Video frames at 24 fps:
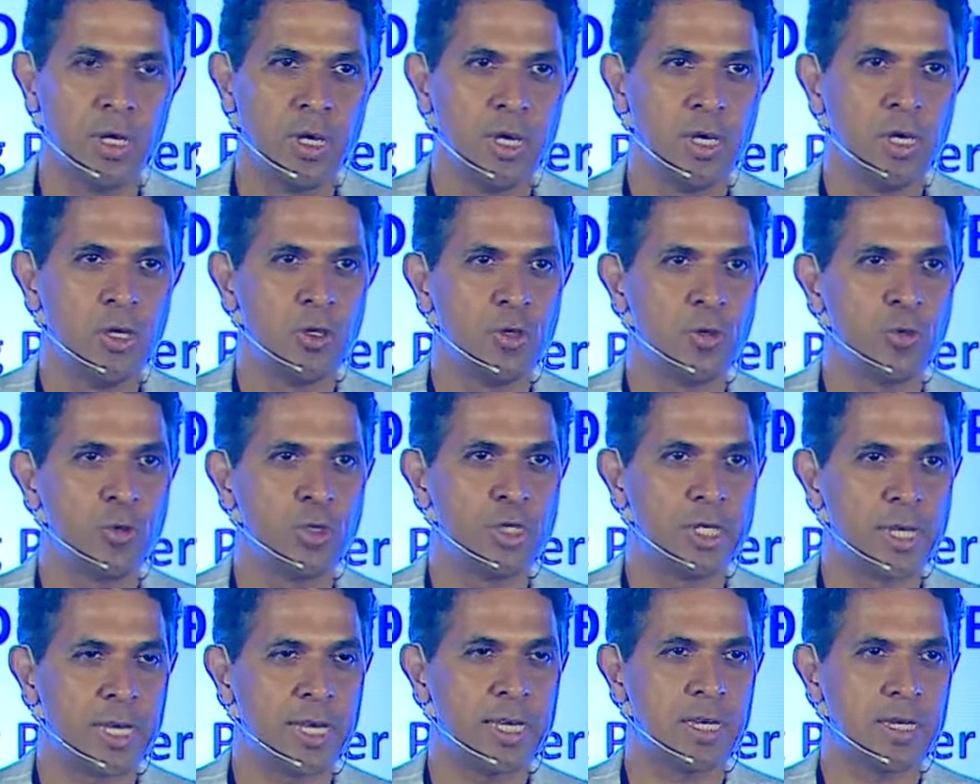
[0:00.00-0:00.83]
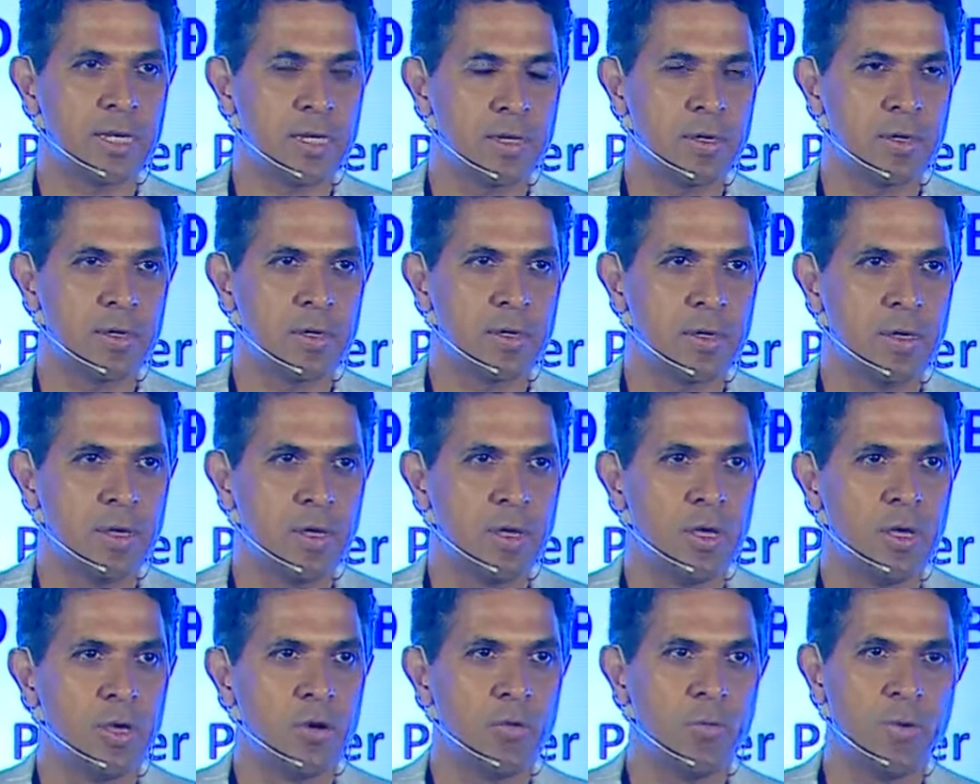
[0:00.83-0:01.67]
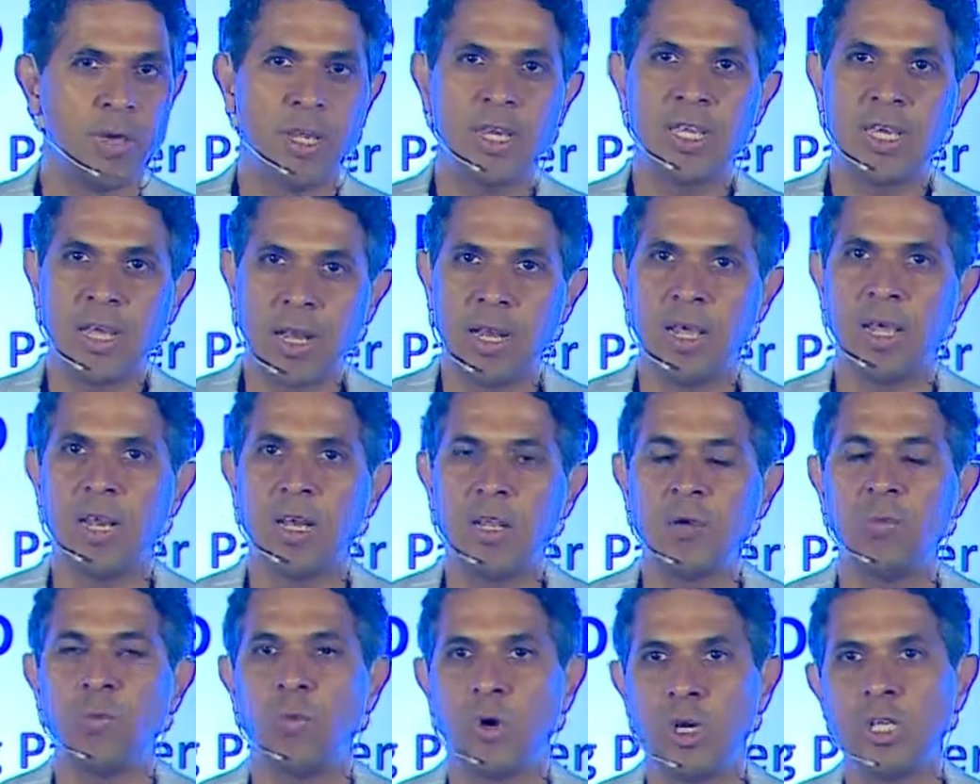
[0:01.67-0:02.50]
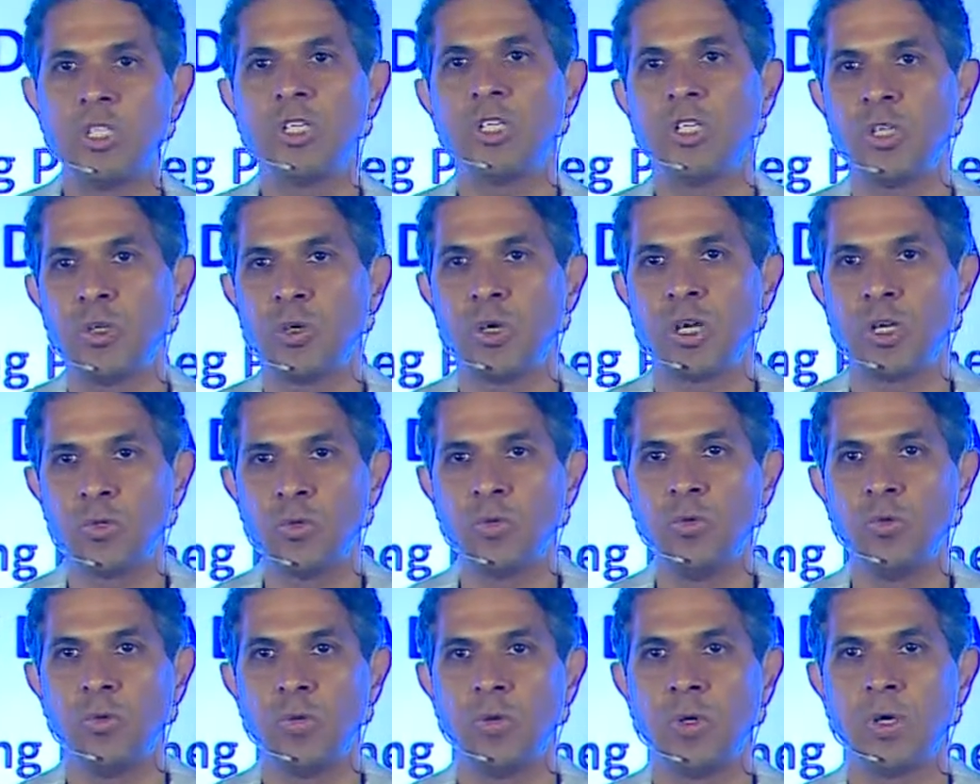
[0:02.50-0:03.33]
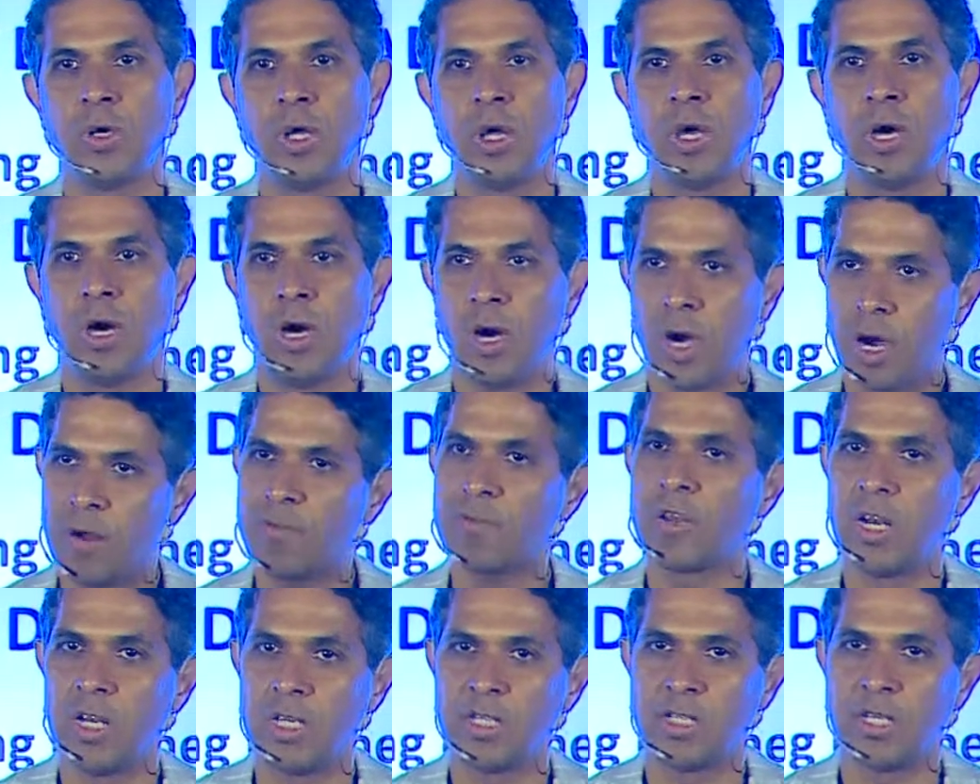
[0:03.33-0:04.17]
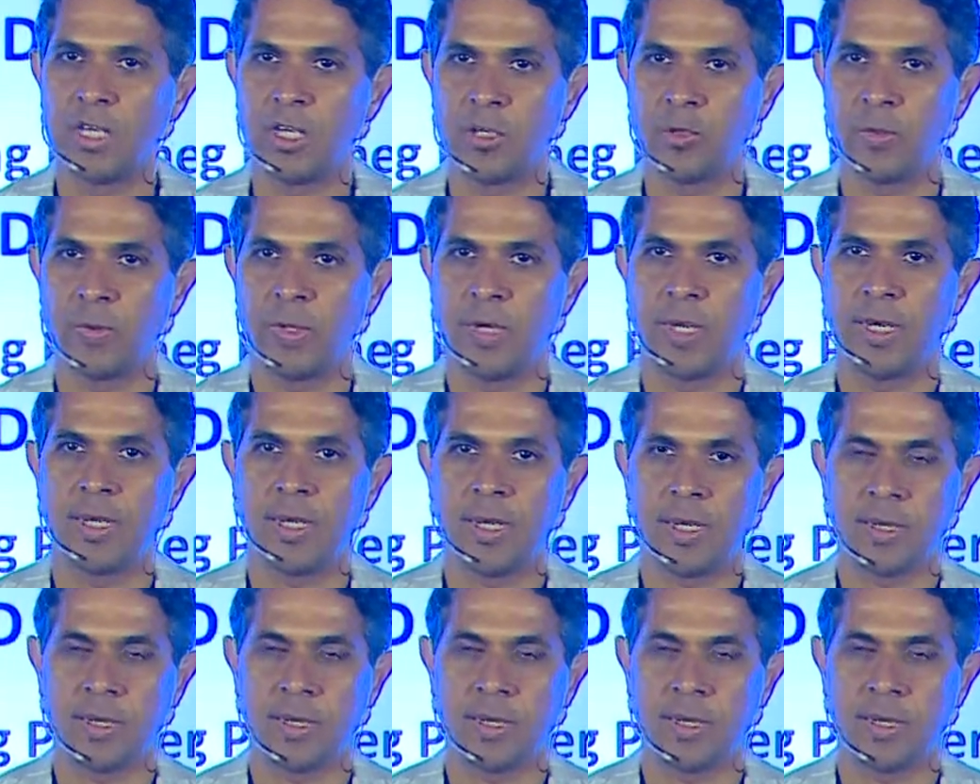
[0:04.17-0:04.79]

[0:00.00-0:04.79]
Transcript: you take very clearly what is it you're going to do after listening to it.